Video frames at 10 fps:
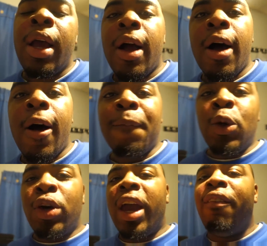Um,
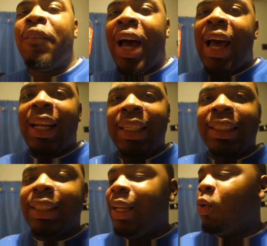you can't find
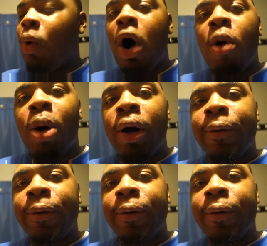this in Walmart.